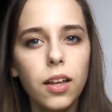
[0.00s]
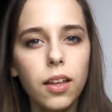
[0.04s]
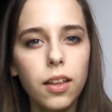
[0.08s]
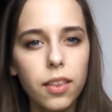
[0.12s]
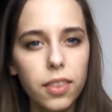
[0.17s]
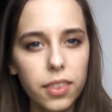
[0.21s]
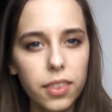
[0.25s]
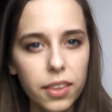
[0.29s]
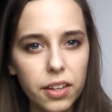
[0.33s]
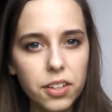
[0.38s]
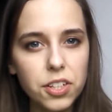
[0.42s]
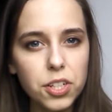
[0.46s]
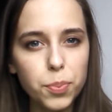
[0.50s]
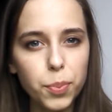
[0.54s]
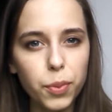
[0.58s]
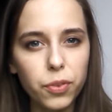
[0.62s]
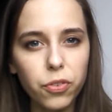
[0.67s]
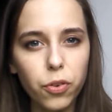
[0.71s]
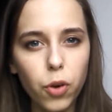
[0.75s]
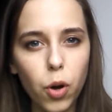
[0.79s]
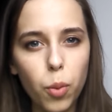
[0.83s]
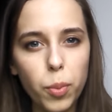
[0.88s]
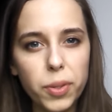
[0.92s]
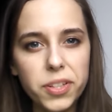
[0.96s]
30
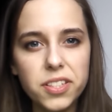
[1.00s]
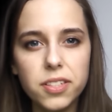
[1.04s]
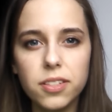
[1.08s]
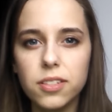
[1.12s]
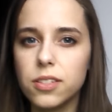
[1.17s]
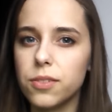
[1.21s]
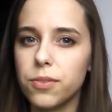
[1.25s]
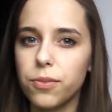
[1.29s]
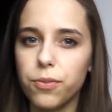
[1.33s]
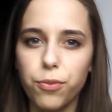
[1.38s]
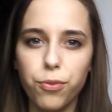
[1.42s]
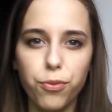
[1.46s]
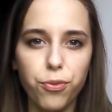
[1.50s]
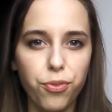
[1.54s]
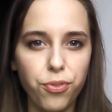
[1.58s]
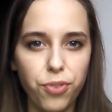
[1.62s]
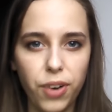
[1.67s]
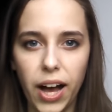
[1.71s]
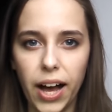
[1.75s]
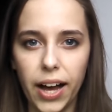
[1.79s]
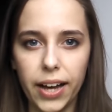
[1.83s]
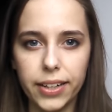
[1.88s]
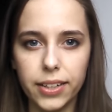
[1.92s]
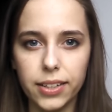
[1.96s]
performances,
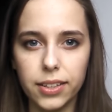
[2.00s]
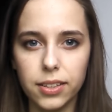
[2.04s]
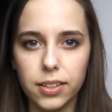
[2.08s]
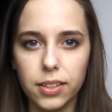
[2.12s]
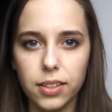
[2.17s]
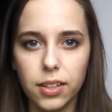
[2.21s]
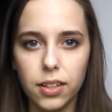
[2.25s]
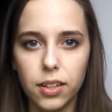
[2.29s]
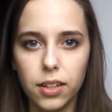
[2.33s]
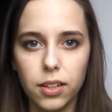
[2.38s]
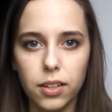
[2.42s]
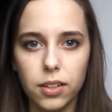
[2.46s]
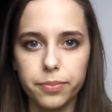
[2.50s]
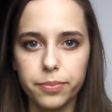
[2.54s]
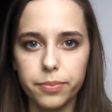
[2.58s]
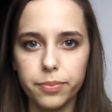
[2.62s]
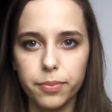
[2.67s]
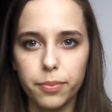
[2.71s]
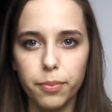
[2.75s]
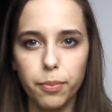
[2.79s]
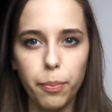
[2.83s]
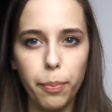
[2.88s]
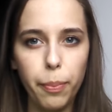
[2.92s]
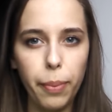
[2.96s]
fine,
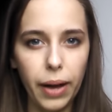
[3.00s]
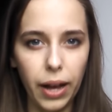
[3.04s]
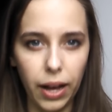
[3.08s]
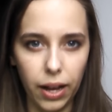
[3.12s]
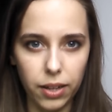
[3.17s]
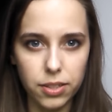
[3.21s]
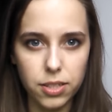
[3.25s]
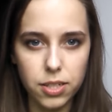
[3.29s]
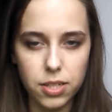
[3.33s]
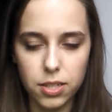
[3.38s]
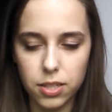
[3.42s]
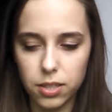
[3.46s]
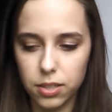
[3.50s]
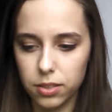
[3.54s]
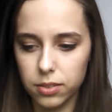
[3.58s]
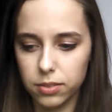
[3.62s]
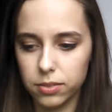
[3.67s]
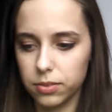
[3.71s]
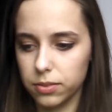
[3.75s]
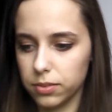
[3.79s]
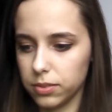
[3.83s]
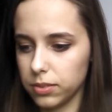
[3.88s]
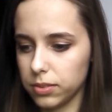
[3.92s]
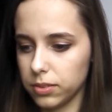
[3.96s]
but
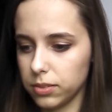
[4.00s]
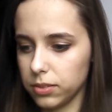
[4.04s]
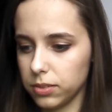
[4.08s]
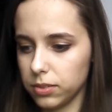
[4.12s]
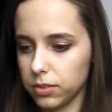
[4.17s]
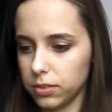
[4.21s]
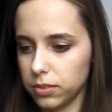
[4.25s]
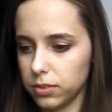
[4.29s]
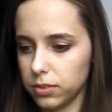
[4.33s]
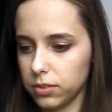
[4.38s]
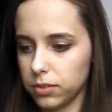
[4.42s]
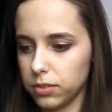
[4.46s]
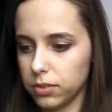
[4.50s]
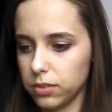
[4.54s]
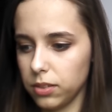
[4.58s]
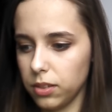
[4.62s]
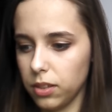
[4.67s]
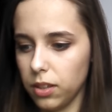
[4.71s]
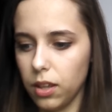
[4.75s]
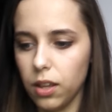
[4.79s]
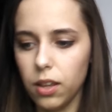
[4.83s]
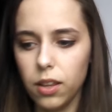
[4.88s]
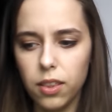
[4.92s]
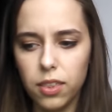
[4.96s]

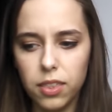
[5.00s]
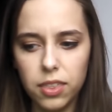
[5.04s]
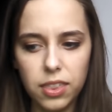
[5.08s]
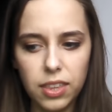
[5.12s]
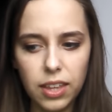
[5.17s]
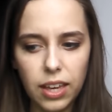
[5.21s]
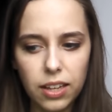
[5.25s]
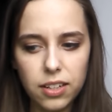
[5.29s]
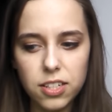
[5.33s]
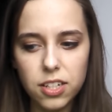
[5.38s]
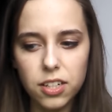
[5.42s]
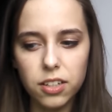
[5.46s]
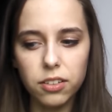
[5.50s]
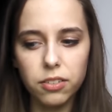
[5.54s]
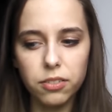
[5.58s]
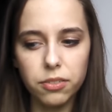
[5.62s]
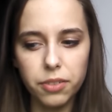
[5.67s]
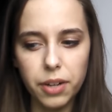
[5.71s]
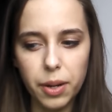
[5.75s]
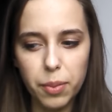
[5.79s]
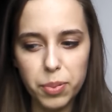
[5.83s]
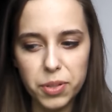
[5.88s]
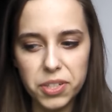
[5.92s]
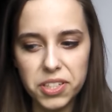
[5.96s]
theatre
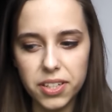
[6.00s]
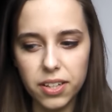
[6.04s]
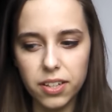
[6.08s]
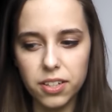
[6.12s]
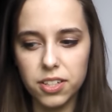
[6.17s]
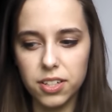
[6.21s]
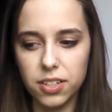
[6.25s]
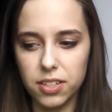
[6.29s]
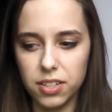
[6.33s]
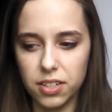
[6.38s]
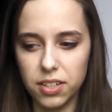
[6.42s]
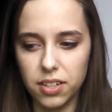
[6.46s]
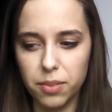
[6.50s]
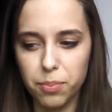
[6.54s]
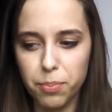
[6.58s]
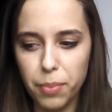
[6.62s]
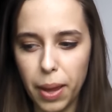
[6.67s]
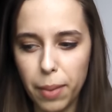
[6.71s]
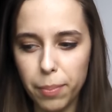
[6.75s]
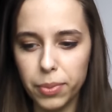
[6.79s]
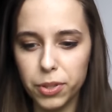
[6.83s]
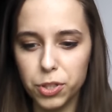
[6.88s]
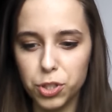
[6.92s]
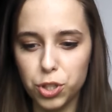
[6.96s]
represented in
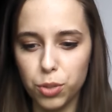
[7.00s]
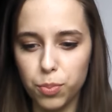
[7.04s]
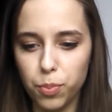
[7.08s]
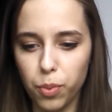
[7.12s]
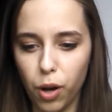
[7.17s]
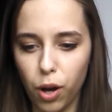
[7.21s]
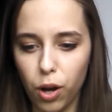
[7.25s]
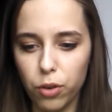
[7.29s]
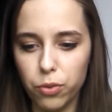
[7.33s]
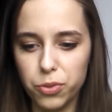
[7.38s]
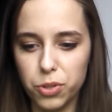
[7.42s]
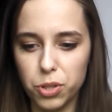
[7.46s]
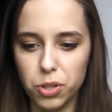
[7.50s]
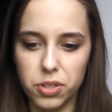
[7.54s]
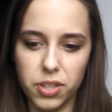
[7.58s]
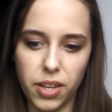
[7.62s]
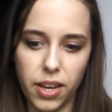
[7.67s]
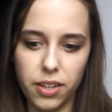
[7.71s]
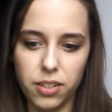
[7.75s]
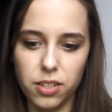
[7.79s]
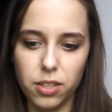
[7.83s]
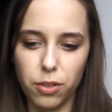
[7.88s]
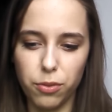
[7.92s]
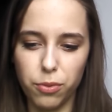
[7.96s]
membership of
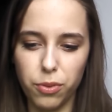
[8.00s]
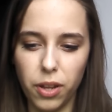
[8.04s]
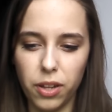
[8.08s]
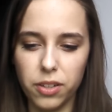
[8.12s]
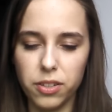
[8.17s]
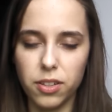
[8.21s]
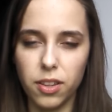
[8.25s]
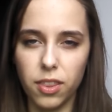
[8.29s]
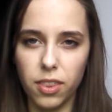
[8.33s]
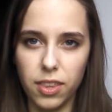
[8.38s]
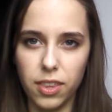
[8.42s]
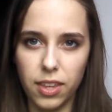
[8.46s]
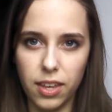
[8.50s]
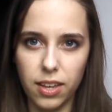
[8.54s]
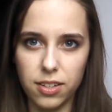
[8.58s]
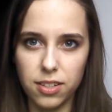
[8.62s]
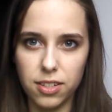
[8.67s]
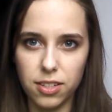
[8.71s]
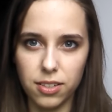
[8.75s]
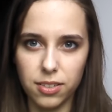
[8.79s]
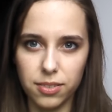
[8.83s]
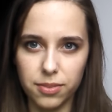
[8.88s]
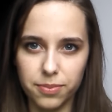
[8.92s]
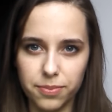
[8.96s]
Society of London
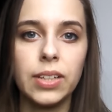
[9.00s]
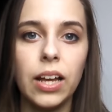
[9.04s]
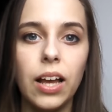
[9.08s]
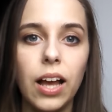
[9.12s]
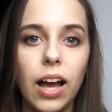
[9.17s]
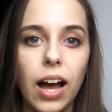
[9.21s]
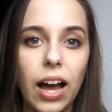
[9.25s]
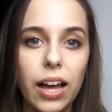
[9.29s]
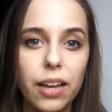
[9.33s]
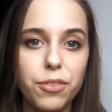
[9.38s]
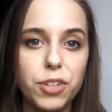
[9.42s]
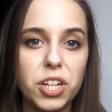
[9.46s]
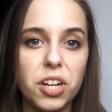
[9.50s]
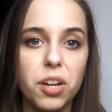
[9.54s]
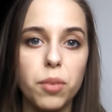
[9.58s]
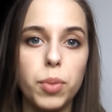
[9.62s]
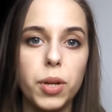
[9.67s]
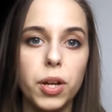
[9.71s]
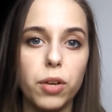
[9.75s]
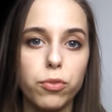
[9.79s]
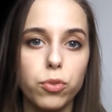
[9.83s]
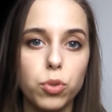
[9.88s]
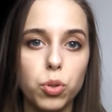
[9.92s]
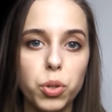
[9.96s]
Theatre. I've done a bit
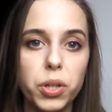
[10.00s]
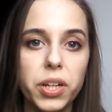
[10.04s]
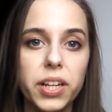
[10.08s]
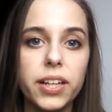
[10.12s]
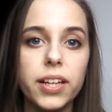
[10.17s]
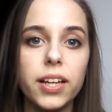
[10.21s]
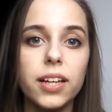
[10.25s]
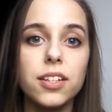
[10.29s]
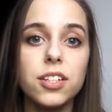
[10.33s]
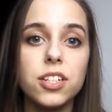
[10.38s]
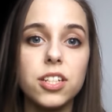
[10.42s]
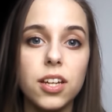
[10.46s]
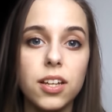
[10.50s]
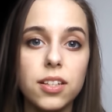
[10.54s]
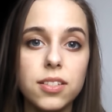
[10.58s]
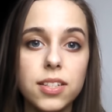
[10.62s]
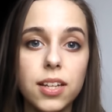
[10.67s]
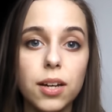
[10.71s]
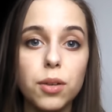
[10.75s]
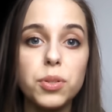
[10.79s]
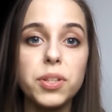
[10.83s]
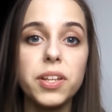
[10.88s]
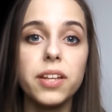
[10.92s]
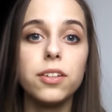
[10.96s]
of googling and turns
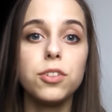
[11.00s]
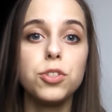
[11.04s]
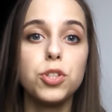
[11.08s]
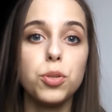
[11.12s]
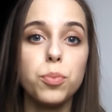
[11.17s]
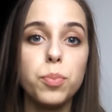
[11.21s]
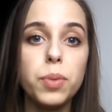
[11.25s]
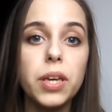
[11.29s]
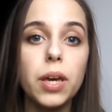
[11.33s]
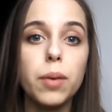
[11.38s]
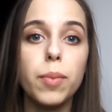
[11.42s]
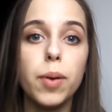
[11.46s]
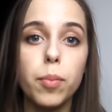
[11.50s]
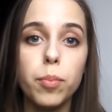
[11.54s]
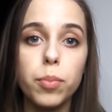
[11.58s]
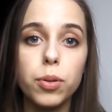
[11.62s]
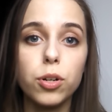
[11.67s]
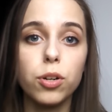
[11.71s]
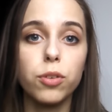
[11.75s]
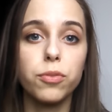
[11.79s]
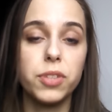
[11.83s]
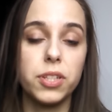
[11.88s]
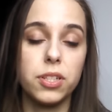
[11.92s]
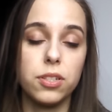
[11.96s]
out that to be a
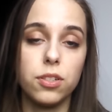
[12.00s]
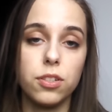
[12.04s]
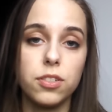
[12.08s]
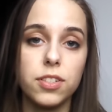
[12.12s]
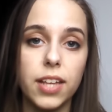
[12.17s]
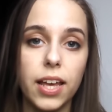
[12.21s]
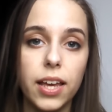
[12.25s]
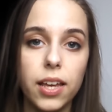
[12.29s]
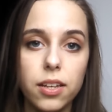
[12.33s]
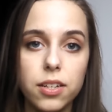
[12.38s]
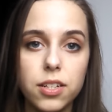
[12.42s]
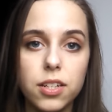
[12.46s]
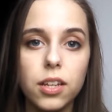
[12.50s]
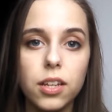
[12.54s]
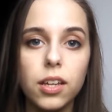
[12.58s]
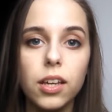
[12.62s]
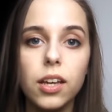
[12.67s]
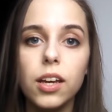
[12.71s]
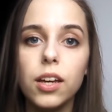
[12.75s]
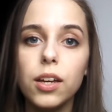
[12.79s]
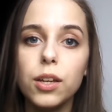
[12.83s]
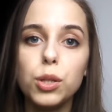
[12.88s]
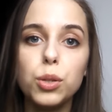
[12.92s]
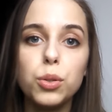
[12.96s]
member of this society
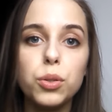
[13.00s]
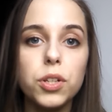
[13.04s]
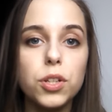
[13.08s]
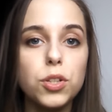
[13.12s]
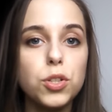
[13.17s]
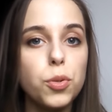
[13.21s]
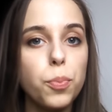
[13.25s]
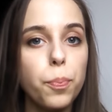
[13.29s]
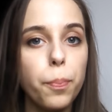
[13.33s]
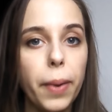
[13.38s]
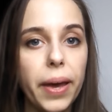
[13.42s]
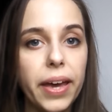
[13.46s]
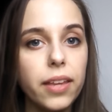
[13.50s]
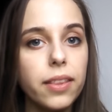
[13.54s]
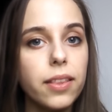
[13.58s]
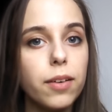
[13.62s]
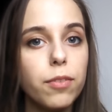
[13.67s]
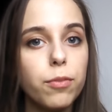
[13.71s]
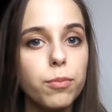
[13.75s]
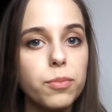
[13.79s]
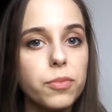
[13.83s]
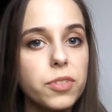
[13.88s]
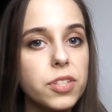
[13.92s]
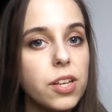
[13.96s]
you need to pay
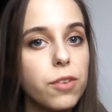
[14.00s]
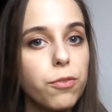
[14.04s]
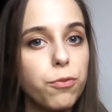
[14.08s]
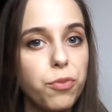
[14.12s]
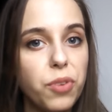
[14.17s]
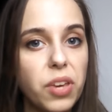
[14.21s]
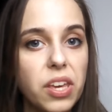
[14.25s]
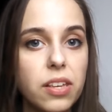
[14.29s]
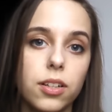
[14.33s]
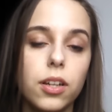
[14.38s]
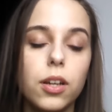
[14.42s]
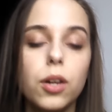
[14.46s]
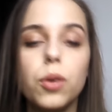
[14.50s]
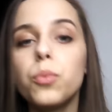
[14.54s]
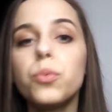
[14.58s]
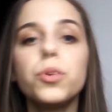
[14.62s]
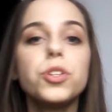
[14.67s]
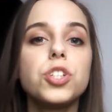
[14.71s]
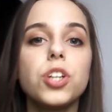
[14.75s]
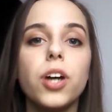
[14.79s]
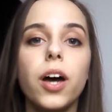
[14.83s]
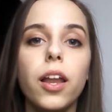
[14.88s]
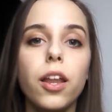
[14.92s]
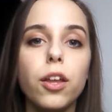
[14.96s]
them some fees,
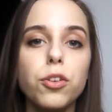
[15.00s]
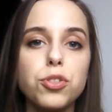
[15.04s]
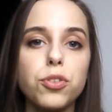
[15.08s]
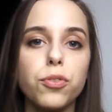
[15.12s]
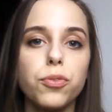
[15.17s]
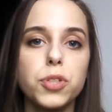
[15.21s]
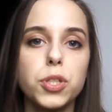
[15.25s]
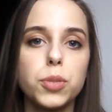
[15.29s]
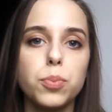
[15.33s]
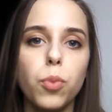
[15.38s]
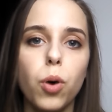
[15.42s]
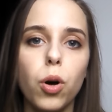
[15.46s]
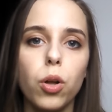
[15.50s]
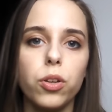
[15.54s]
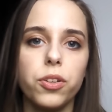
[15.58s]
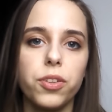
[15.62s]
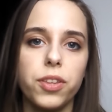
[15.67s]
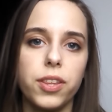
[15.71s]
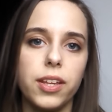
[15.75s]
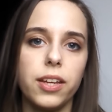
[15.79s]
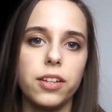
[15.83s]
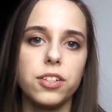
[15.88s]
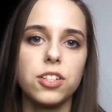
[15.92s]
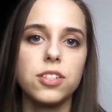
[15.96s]
which a lot of smaller
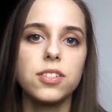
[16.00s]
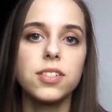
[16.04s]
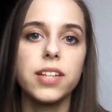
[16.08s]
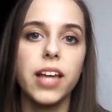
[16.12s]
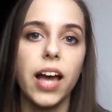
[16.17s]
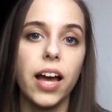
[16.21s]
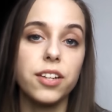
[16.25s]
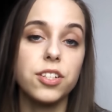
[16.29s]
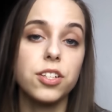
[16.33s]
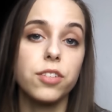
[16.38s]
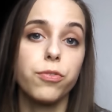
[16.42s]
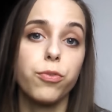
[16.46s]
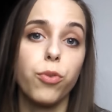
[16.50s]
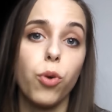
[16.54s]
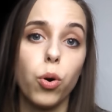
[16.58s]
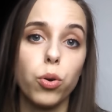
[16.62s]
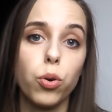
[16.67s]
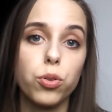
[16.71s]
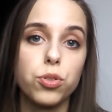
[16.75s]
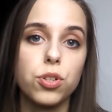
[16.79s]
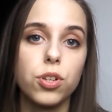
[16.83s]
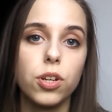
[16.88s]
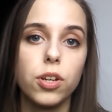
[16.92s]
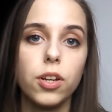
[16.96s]
theatres can't
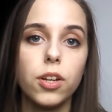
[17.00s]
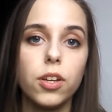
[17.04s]
afford.